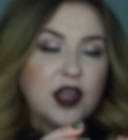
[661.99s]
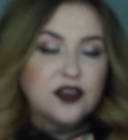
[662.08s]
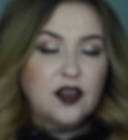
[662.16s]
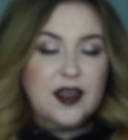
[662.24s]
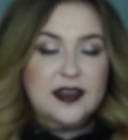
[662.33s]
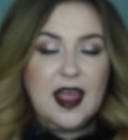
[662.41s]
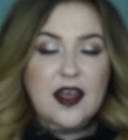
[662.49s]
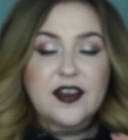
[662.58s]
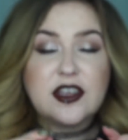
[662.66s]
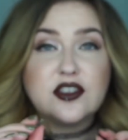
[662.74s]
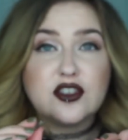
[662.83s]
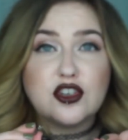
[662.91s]
so these have
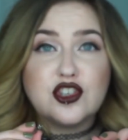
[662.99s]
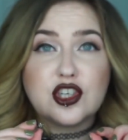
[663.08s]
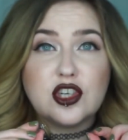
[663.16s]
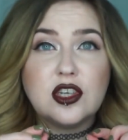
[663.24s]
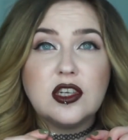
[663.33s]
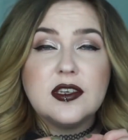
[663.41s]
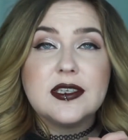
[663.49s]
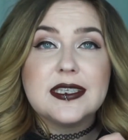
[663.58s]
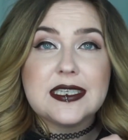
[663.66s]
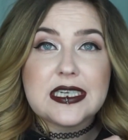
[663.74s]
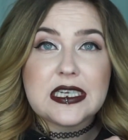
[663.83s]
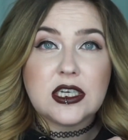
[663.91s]
a surgical
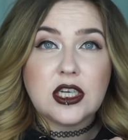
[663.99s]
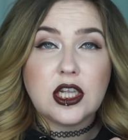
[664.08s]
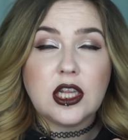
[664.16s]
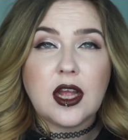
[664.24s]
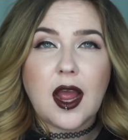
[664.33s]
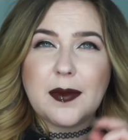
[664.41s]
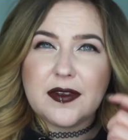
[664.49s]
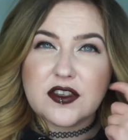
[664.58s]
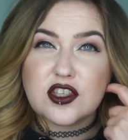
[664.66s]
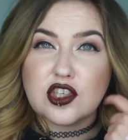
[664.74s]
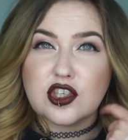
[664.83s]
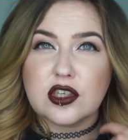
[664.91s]
steel i believe
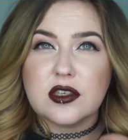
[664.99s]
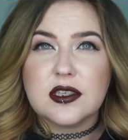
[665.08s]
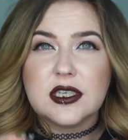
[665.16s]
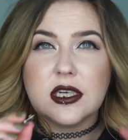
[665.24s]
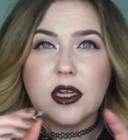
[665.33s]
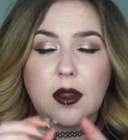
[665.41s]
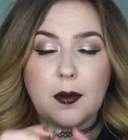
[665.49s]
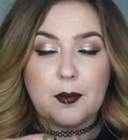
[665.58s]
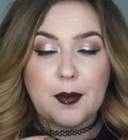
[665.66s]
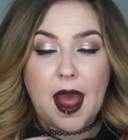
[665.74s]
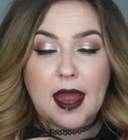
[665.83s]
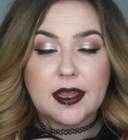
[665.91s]
it's surgical steel
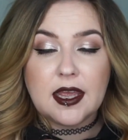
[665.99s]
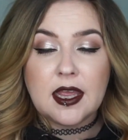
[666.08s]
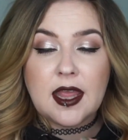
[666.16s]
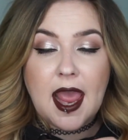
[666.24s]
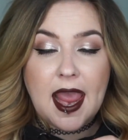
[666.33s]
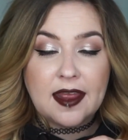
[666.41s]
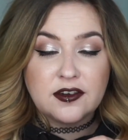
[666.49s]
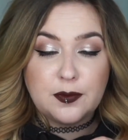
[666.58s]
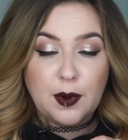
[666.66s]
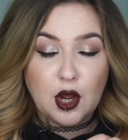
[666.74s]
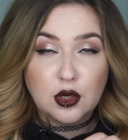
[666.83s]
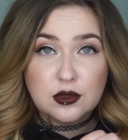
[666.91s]
backing and
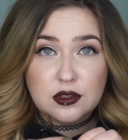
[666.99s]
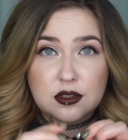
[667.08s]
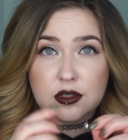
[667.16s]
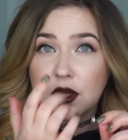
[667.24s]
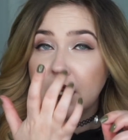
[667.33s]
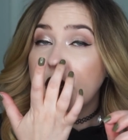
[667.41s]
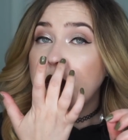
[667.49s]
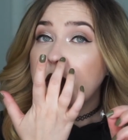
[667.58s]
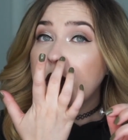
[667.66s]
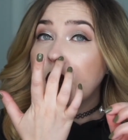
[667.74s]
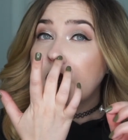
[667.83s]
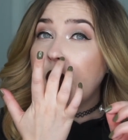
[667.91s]
post
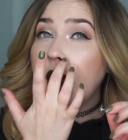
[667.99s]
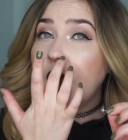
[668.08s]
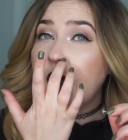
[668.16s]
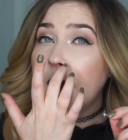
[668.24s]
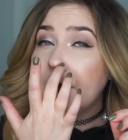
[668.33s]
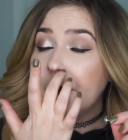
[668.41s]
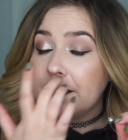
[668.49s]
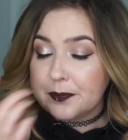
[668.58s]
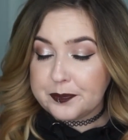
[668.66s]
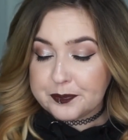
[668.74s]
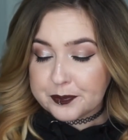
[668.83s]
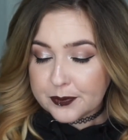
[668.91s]
um
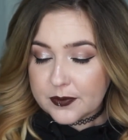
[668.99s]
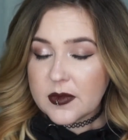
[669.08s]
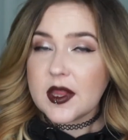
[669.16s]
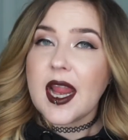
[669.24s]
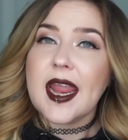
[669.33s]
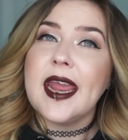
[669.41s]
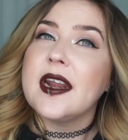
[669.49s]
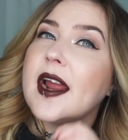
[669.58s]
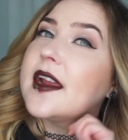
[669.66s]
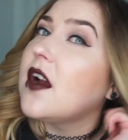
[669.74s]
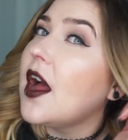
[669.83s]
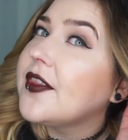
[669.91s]
and
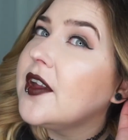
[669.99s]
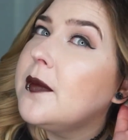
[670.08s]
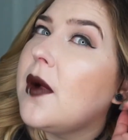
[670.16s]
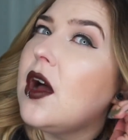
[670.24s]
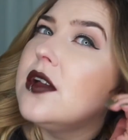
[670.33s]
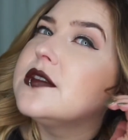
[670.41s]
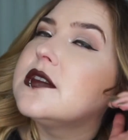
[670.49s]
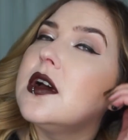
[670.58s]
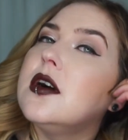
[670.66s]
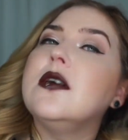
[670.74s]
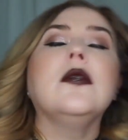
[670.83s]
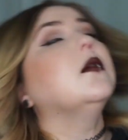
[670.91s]
i got them
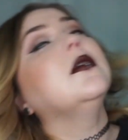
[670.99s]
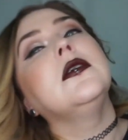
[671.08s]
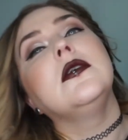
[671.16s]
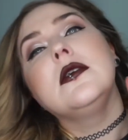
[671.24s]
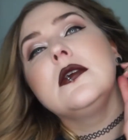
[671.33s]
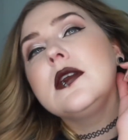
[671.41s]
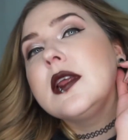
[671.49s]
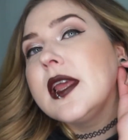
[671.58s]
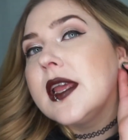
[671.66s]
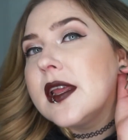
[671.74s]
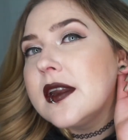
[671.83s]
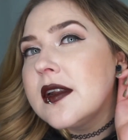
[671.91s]
also
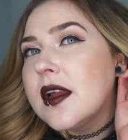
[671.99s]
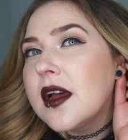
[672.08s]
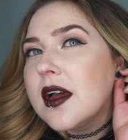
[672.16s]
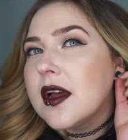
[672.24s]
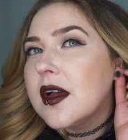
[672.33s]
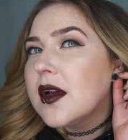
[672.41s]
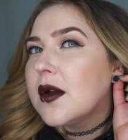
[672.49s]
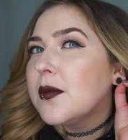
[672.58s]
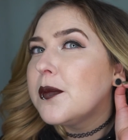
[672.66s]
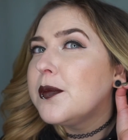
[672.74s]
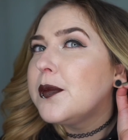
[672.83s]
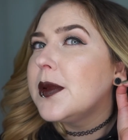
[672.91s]
in
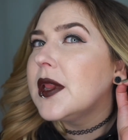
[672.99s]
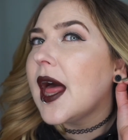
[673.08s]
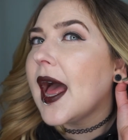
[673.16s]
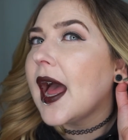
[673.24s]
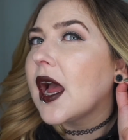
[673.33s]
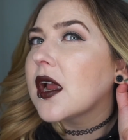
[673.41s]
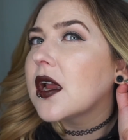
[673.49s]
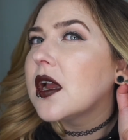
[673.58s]
black.